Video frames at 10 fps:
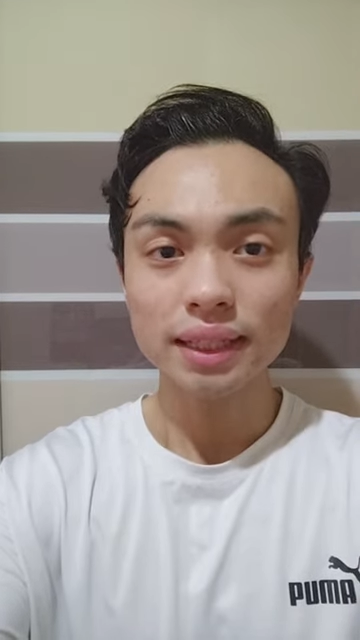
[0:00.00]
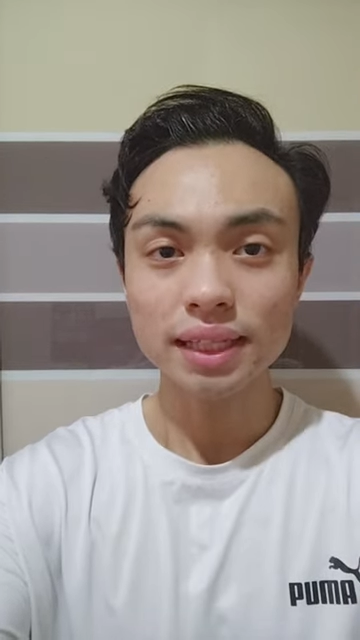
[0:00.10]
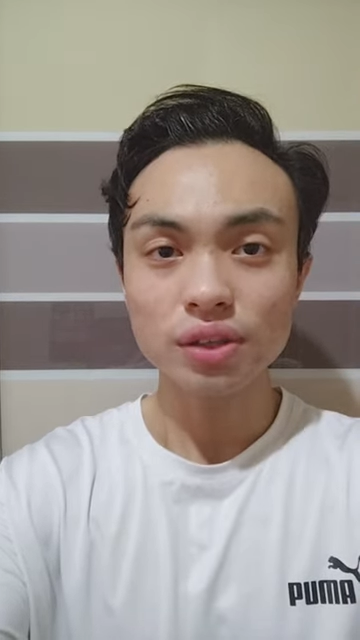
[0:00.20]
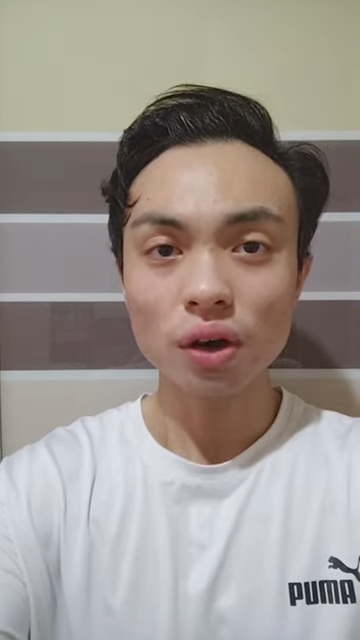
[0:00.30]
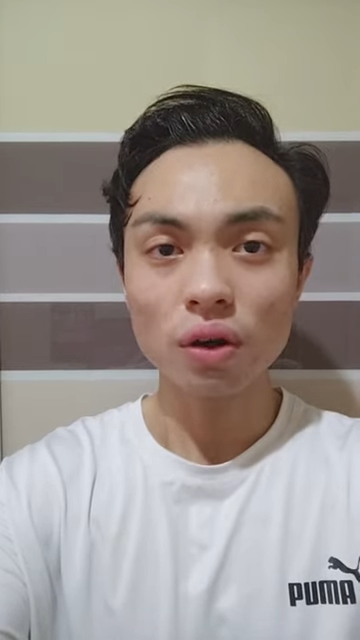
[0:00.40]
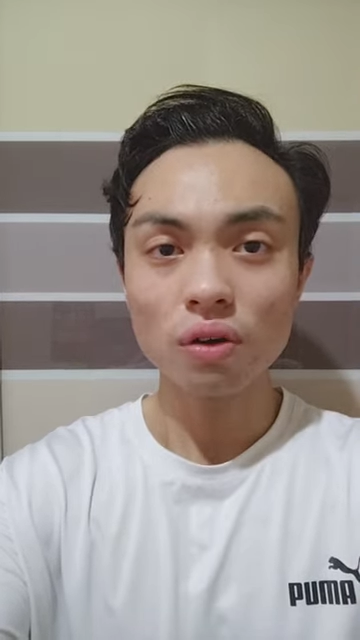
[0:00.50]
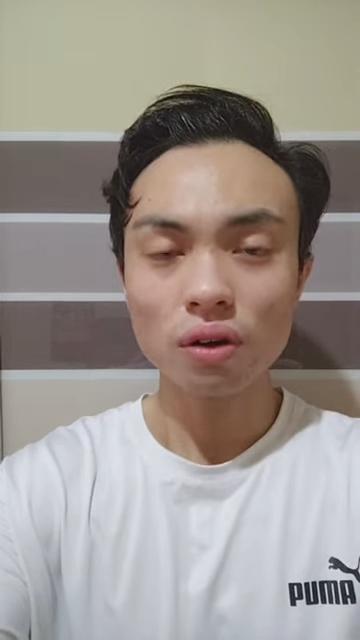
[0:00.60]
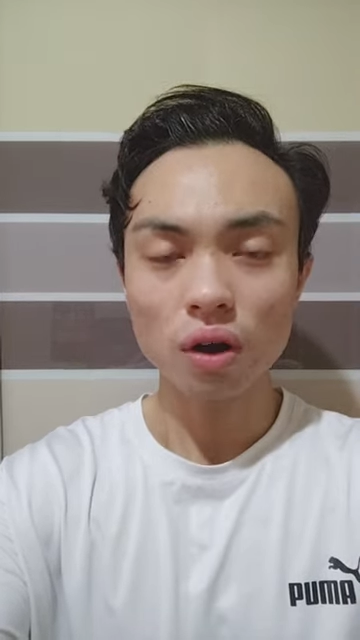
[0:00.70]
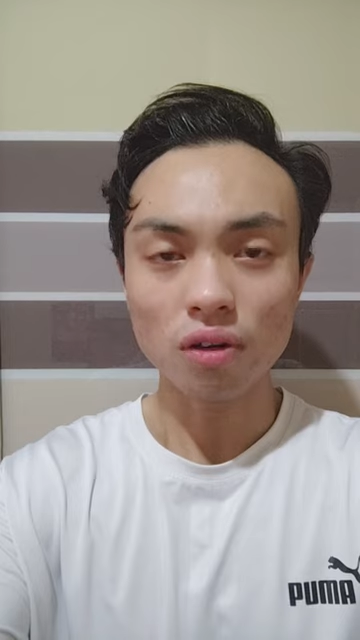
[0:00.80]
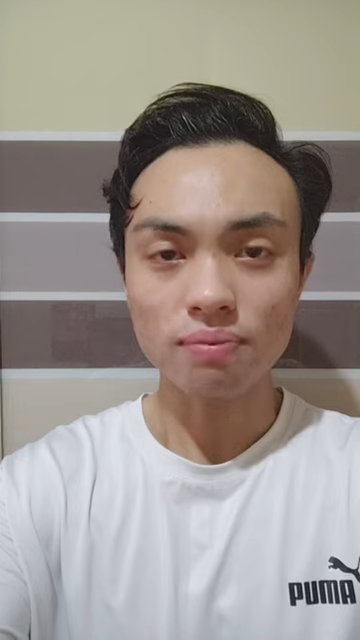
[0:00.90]
That's
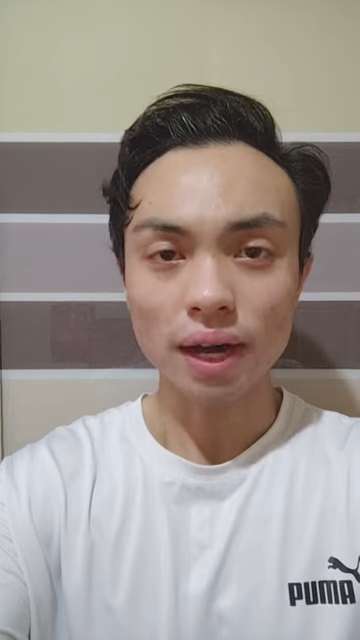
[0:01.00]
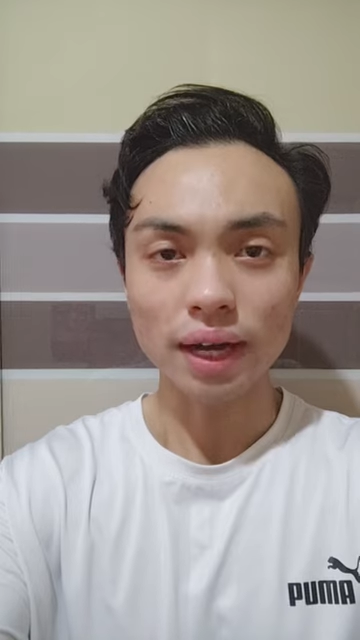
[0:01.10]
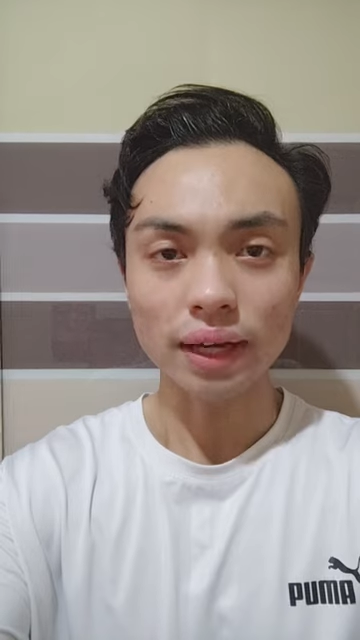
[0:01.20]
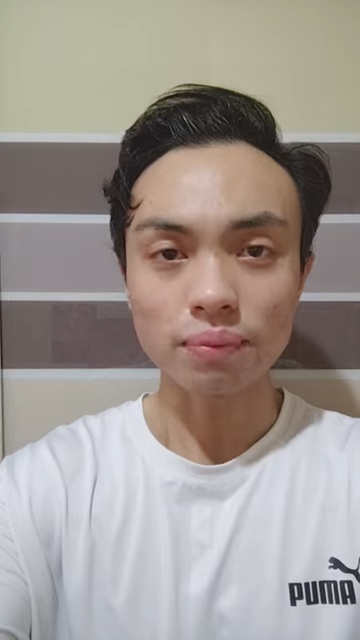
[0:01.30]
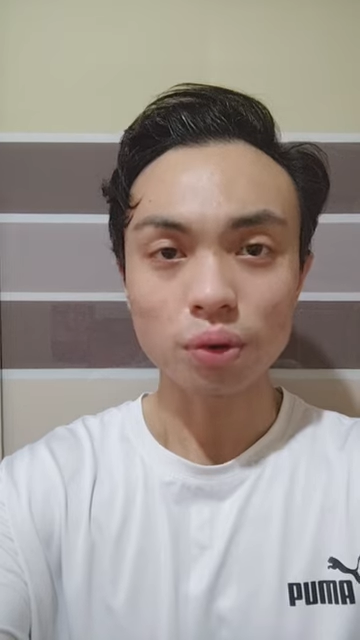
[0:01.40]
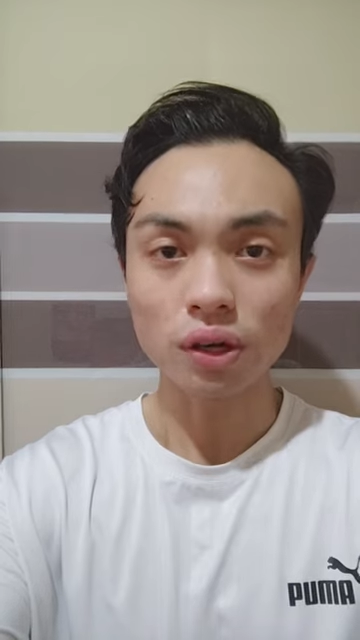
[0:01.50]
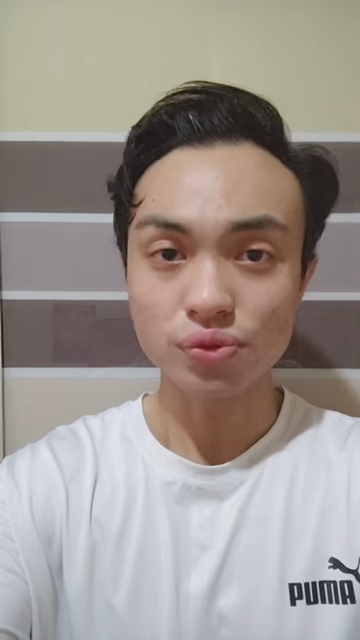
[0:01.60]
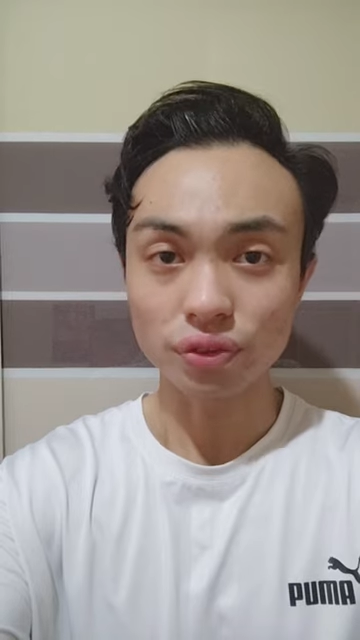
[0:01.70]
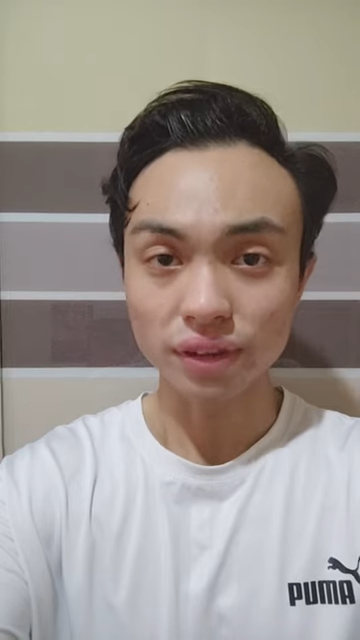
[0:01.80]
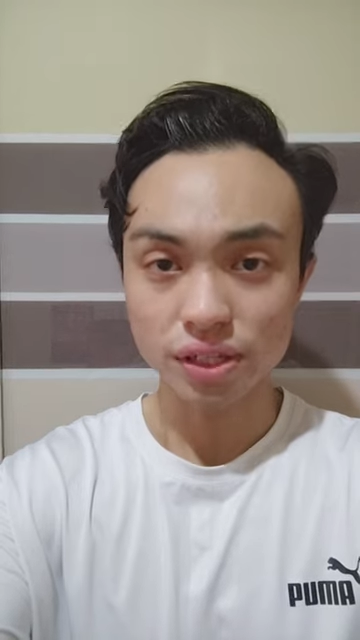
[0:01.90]
all of my
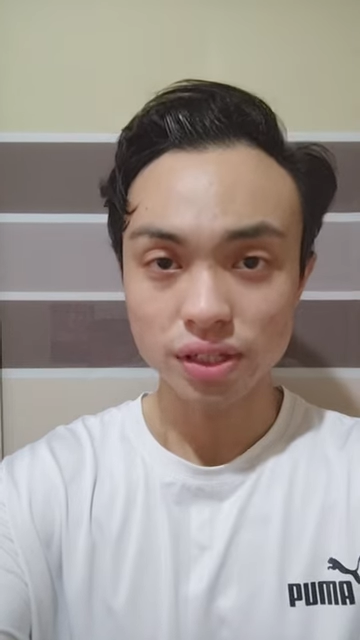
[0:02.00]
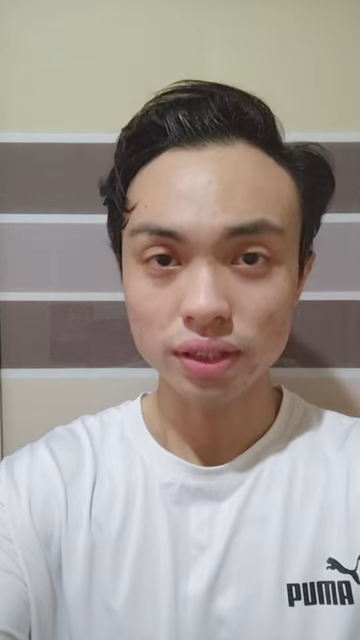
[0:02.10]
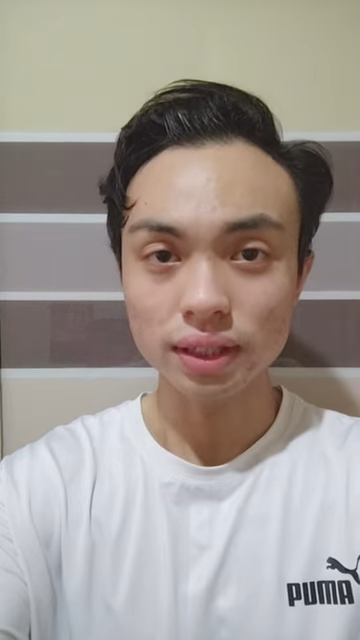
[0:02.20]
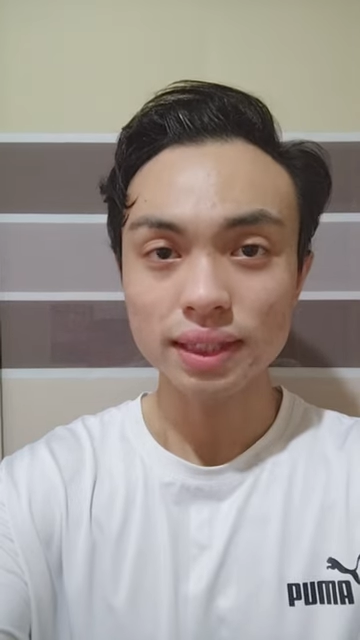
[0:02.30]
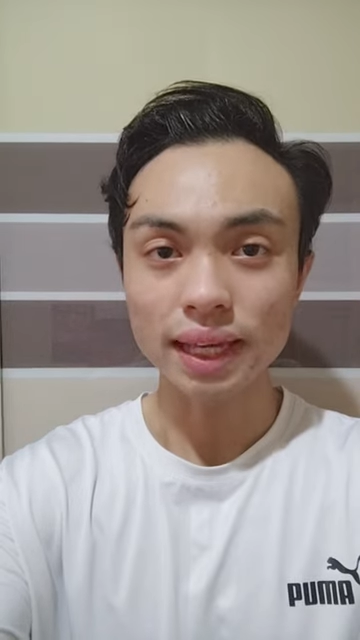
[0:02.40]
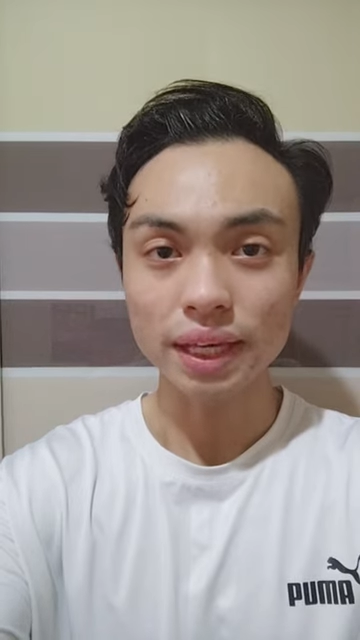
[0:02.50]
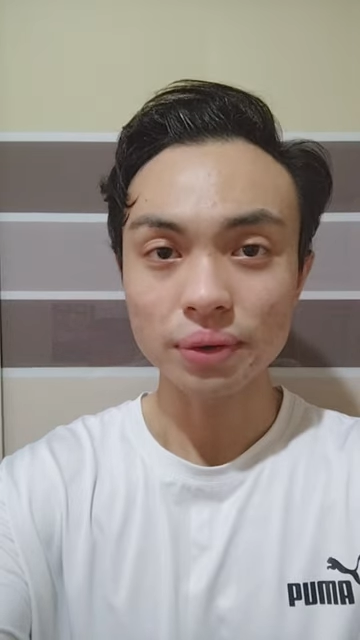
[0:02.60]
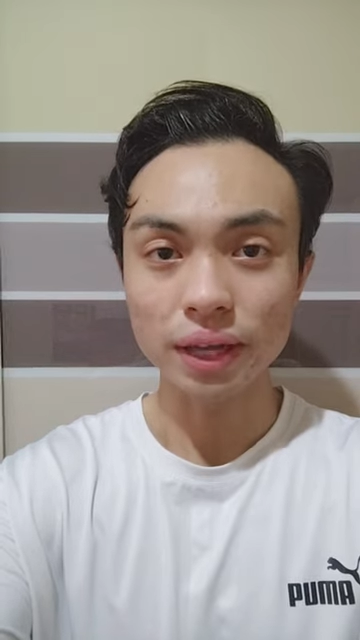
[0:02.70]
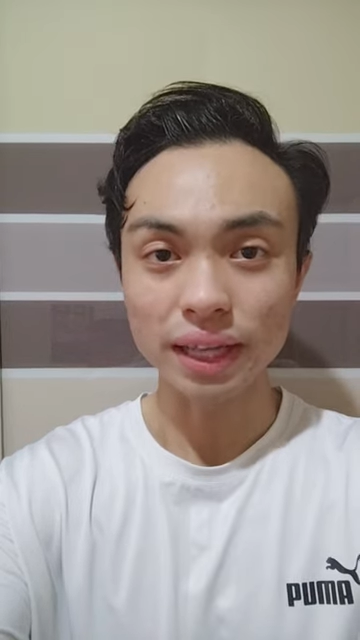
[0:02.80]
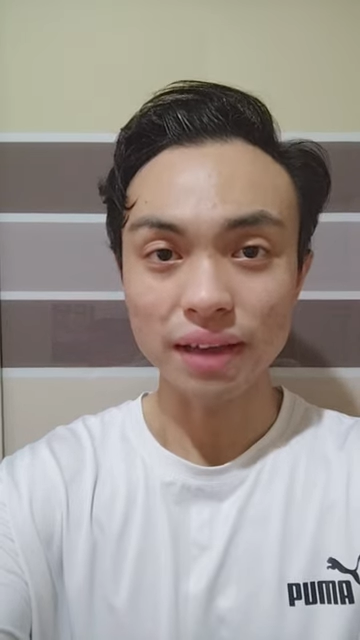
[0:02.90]
post reflection. Thank
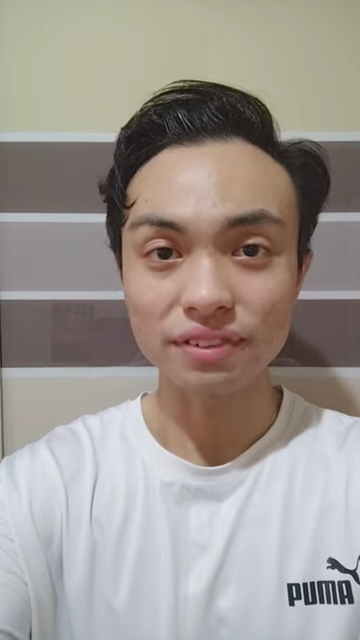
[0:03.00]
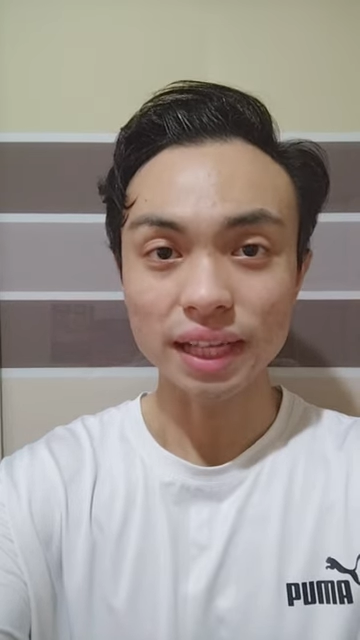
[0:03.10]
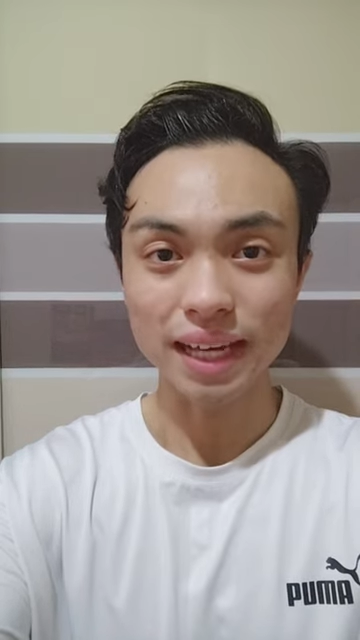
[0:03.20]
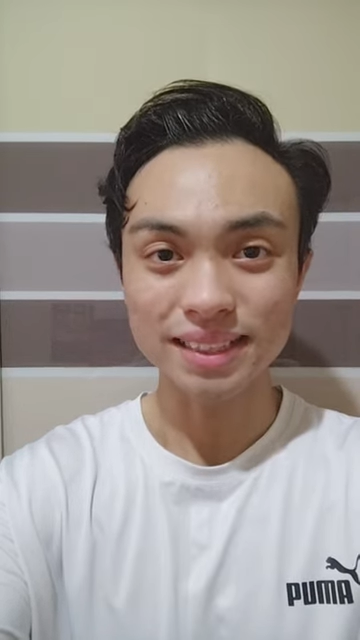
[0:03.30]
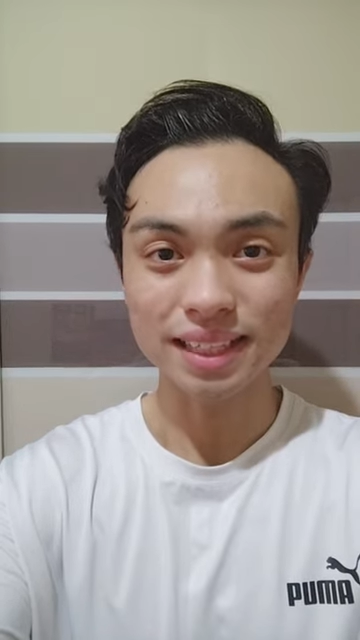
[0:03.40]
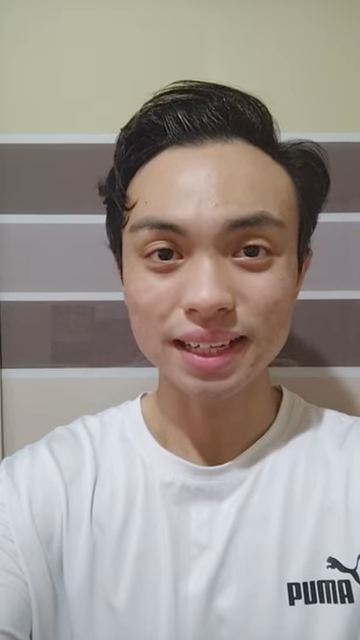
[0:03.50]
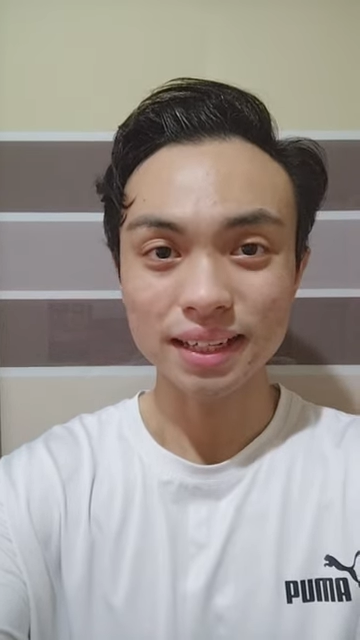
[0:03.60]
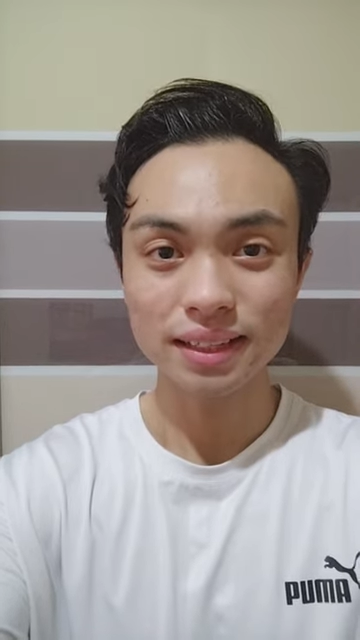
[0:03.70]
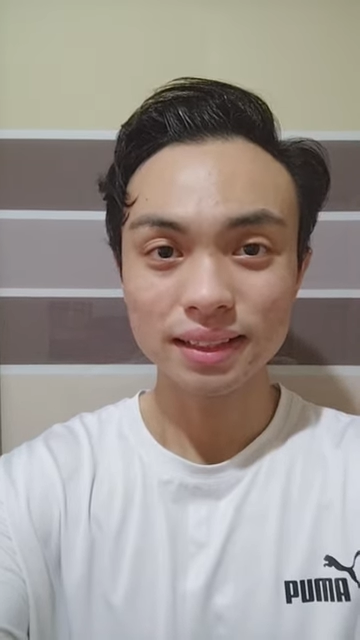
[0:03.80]
you and have a nice day.